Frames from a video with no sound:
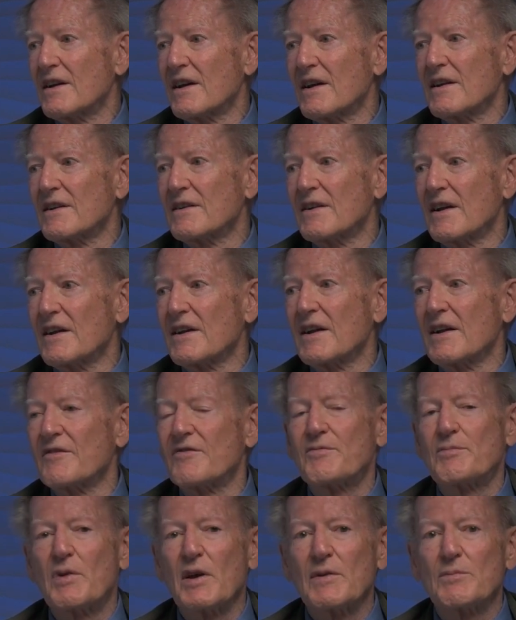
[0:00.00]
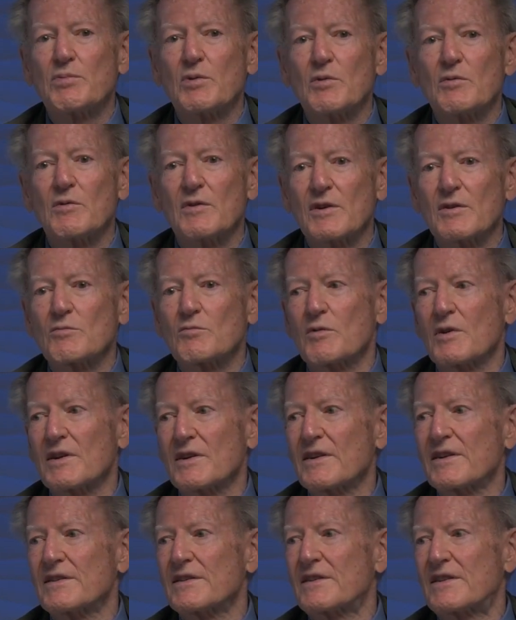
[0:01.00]
And if people weren't
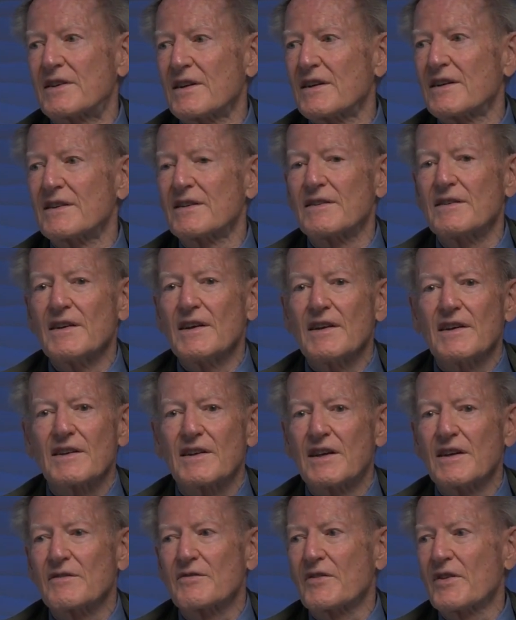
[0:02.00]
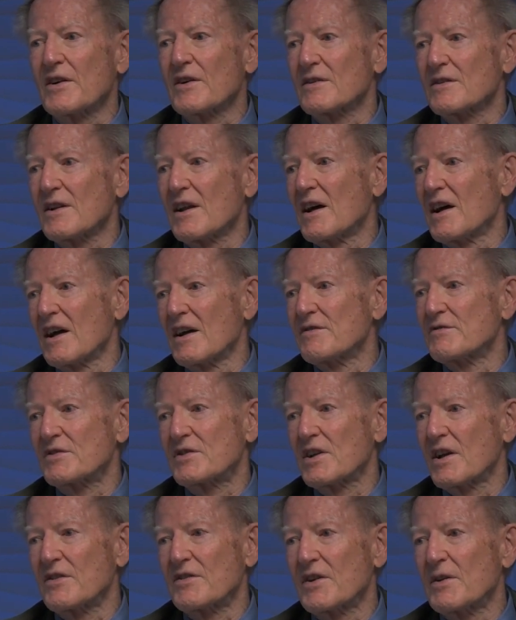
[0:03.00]
willing to give their
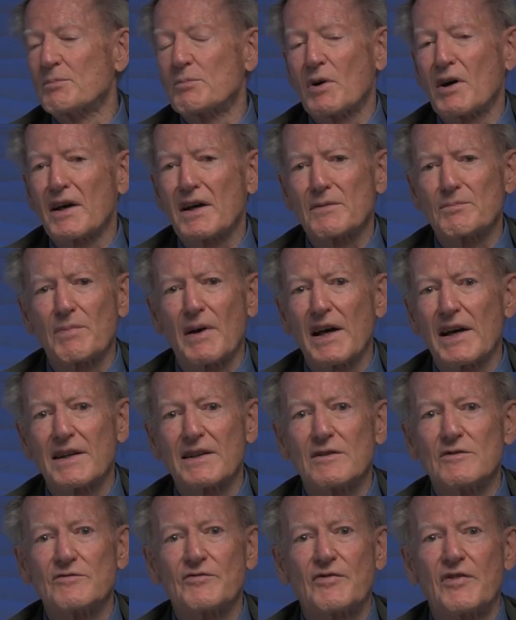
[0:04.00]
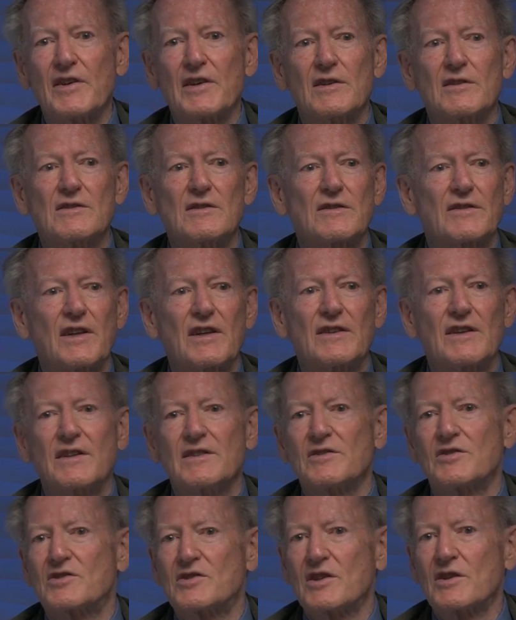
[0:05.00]
lives on the battlefield in
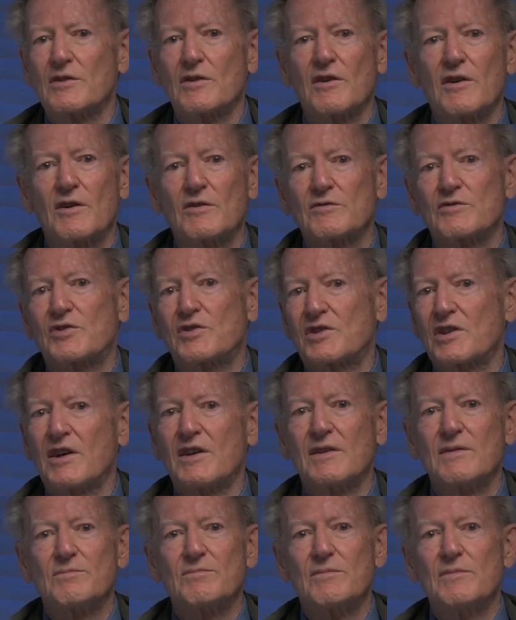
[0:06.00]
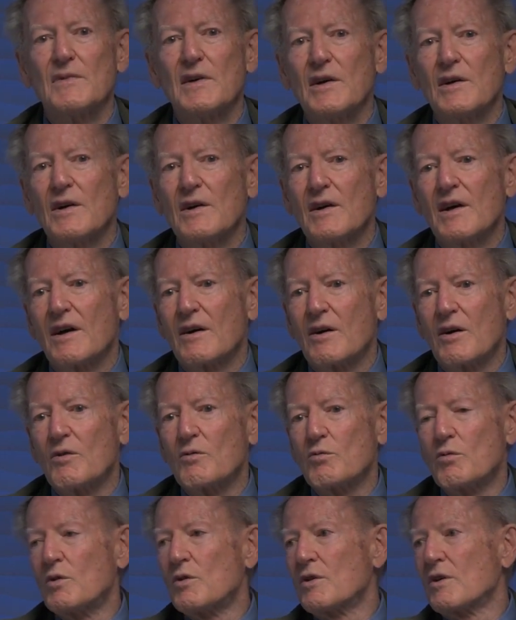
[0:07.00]
a zero-sum
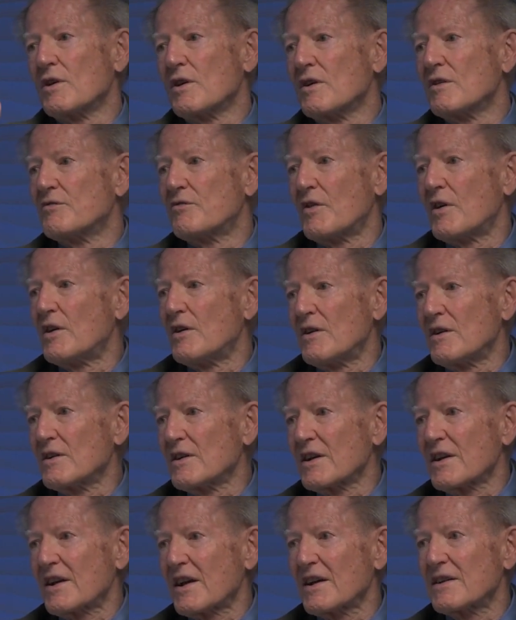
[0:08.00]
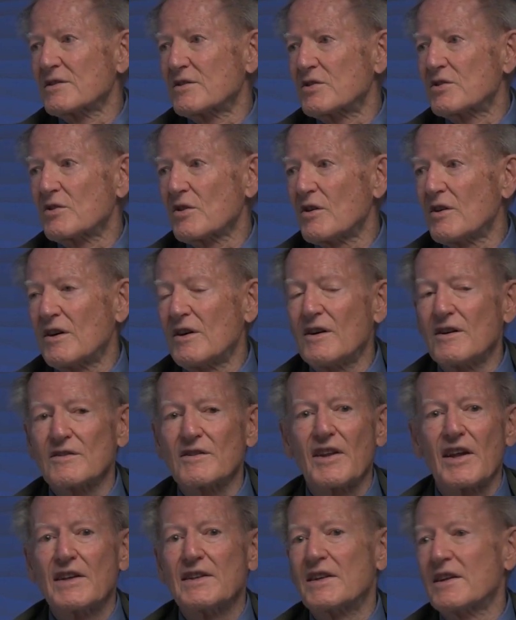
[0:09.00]
war of all against
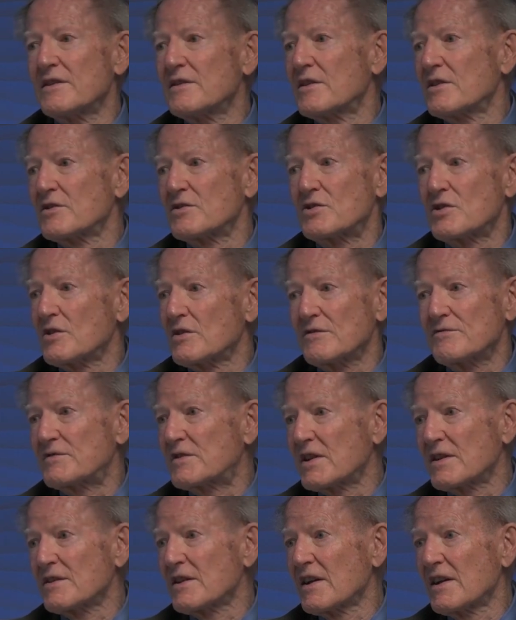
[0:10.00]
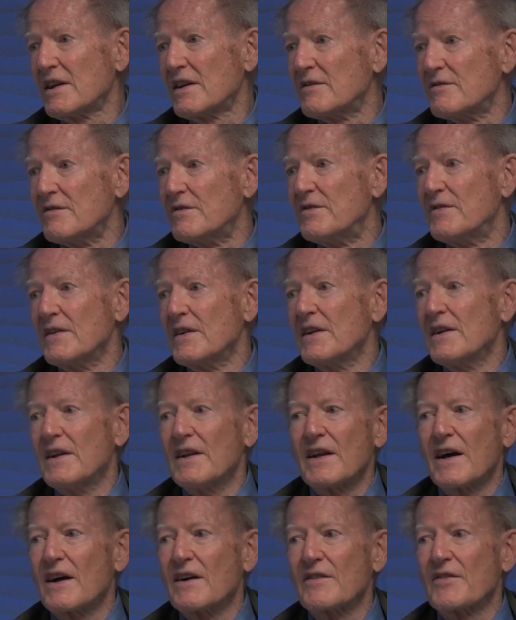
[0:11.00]
all, they didn't deserve to live.
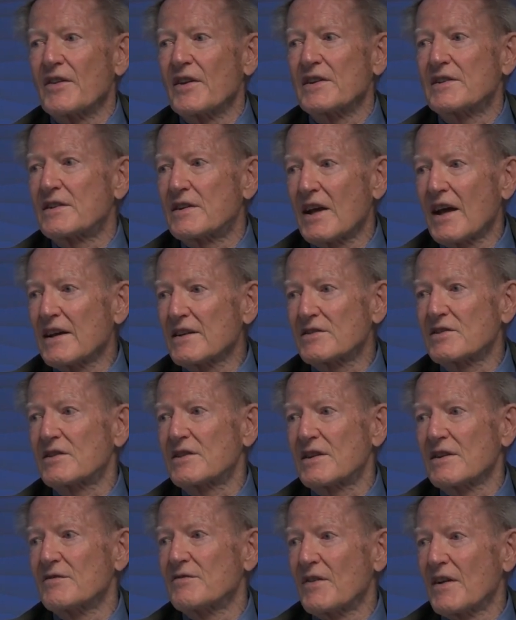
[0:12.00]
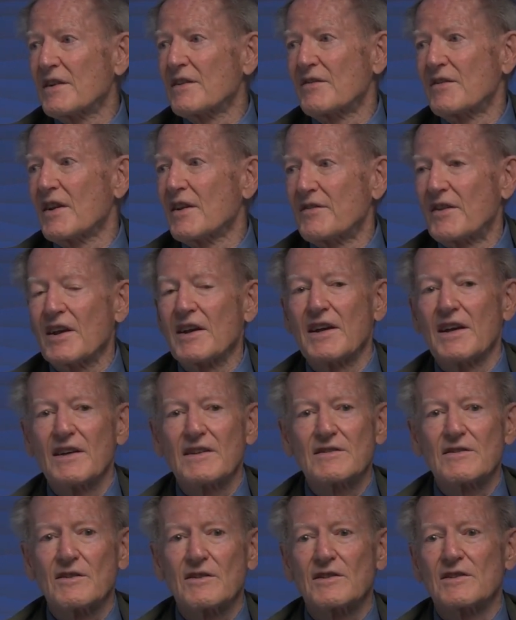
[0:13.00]
The
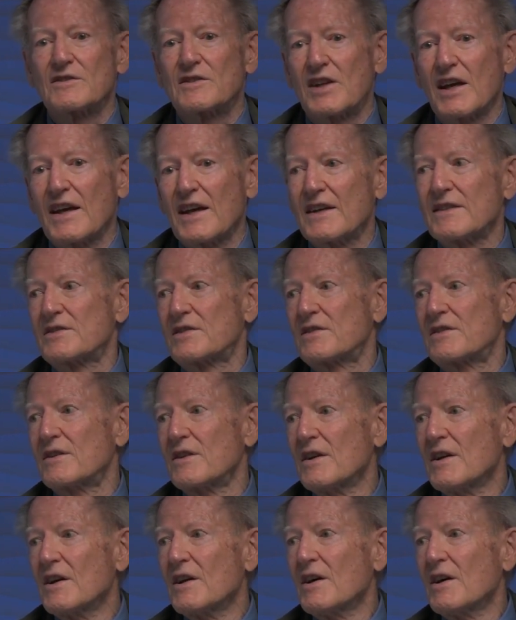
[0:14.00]
Hitler test